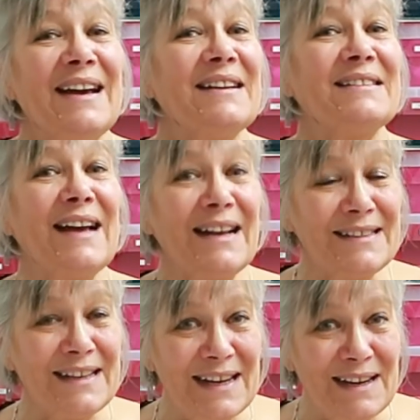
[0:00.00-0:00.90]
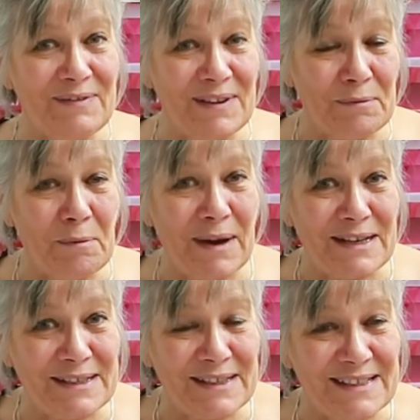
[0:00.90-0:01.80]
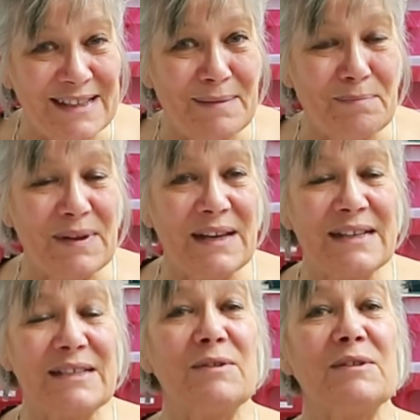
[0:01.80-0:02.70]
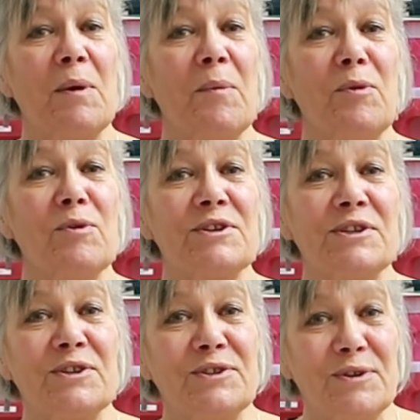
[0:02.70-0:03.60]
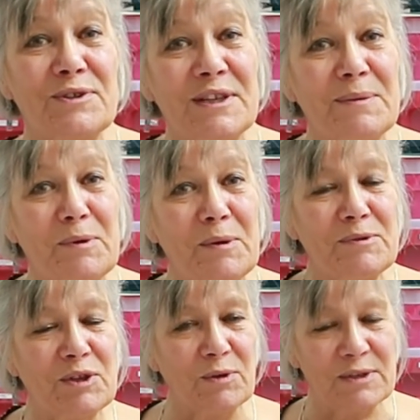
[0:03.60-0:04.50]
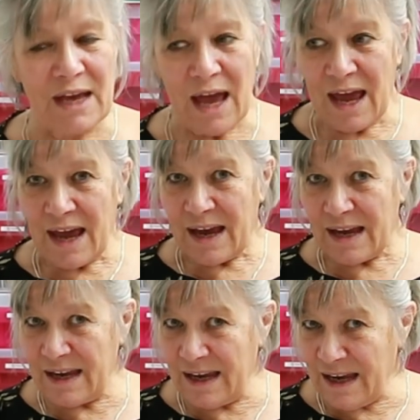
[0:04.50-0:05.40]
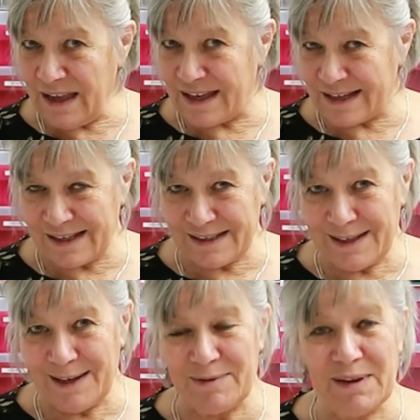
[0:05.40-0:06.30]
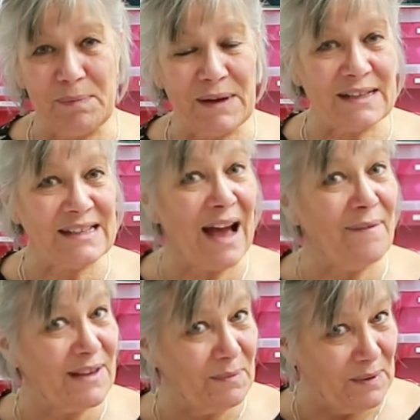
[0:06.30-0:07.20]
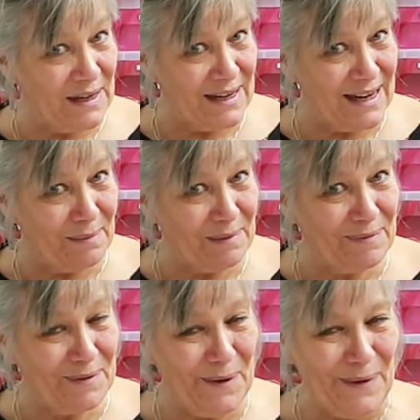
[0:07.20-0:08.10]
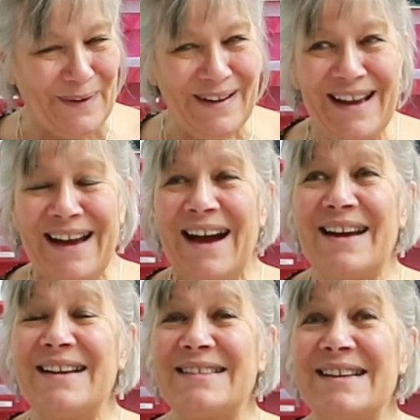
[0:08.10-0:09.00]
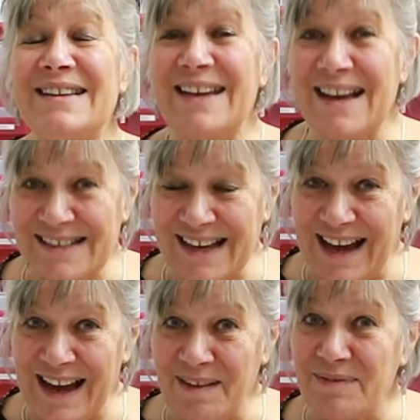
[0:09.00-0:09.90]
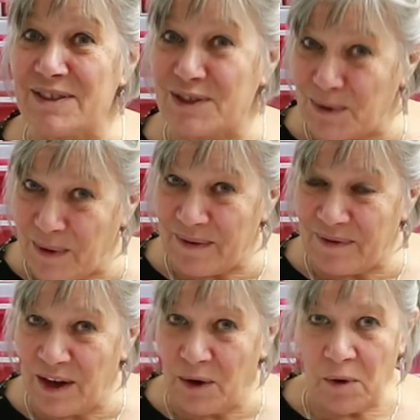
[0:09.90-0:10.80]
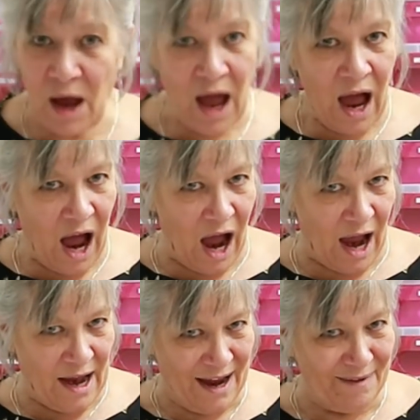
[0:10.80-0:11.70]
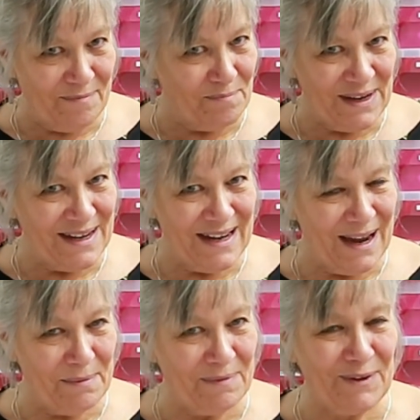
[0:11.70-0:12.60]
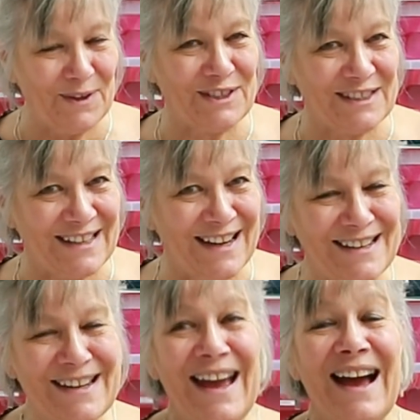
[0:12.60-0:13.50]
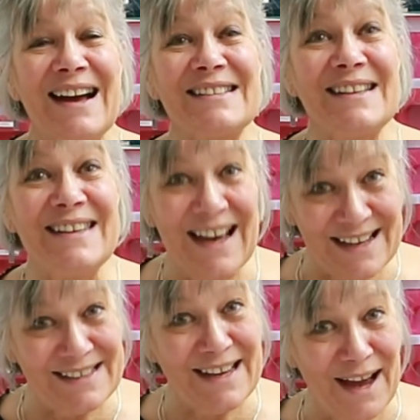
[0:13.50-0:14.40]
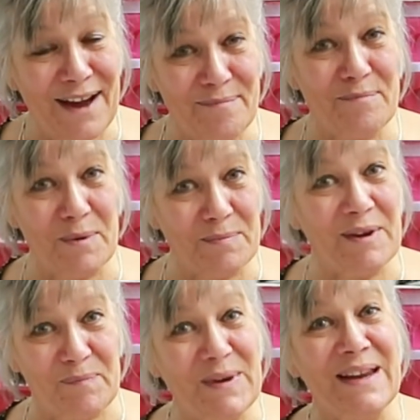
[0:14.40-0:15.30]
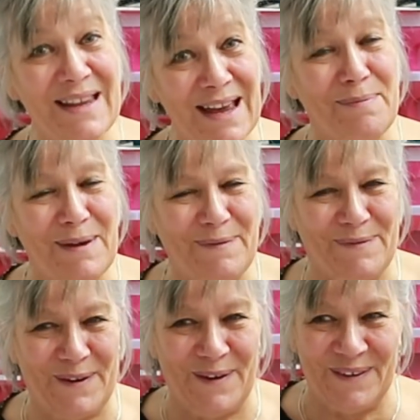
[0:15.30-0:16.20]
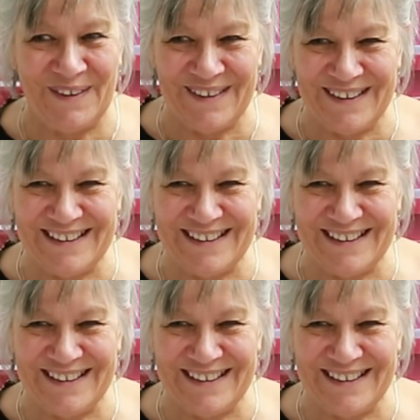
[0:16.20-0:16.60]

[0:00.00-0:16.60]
Saturday evening we went to the same place, and as we were approaching the door to the pub, she goes, "This is a lovely place. Have you been here before?" And I said, "Yes, I have, and so have you." "I haven't been here before," she said. I said, "Yes, you have, Mum. You've been here before."